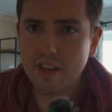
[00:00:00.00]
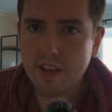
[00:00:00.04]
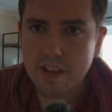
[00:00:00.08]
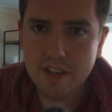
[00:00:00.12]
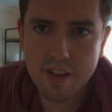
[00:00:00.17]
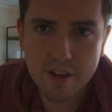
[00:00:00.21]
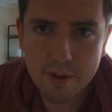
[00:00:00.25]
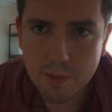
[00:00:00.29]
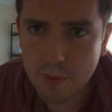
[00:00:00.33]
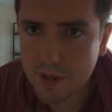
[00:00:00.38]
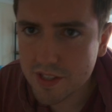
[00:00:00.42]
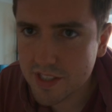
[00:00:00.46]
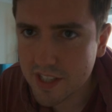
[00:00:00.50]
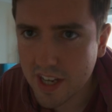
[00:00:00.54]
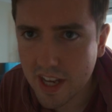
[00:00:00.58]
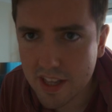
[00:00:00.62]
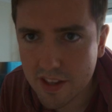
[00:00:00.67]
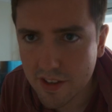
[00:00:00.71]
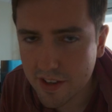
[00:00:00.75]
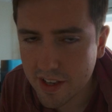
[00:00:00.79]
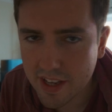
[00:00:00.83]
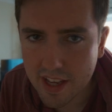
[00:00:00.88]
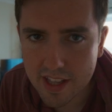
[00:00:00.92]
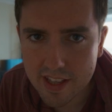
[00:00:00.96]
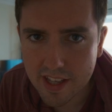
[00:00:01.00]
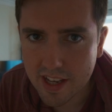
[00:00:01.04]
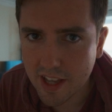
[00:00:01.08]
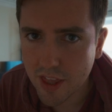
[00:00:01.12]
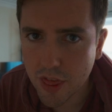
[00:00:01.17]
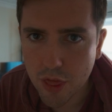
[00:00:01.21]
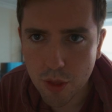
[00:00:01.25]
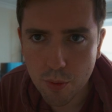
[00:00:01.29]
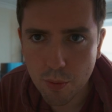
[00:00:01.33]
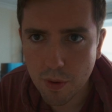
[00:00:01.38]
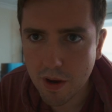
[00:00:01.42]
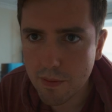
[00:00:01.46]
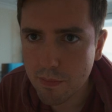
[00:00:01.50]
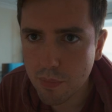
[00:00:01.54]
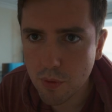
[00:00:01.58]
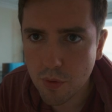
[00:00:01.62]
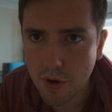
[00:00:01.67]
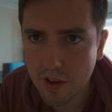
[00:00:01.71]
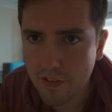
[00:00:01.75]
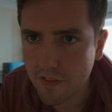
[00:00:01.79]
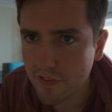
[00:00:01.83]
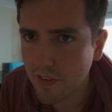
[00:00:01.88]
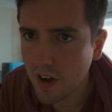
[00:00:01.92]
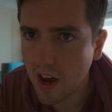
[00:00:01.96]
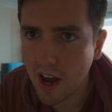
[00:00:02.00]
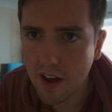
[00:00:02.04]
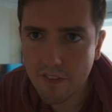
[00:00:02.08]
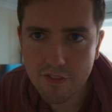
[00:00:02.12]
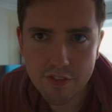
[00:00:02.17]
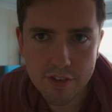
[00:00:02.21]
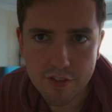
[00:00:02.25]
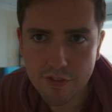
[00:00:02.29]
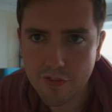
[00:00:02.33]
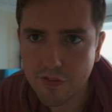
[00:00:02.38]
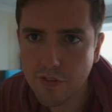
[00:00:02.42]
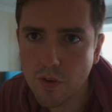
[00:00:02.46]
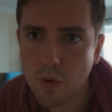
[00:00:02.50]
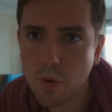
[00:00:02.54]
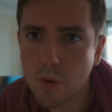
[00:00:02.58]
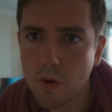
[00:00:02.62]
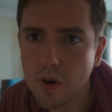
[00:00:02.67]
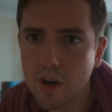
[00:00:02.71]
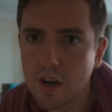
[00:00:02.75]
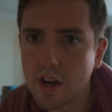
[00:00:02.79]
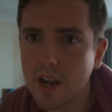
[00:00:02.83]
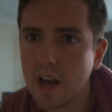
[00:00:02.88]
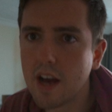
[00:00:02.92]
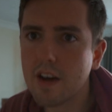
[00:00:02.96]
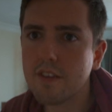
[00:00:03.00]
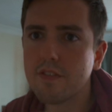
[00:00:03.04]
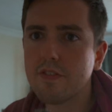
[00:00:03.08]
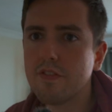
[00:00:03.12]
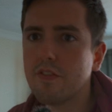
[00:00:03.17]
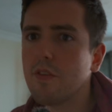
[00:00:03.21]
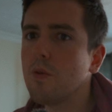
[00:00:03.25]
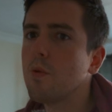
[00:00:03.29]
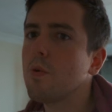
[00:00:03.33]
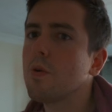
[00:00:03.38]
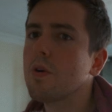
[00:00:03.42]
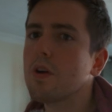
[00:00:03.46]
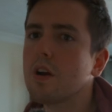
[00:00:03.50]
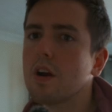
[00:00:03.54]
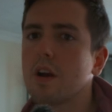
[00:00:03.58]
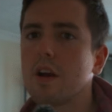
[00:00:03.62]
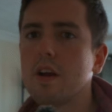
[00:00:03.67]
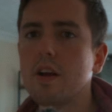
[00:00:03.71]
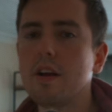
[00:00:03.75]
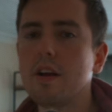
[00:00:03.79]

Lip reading: you're once again looking at like a 3.5 to 4 f4.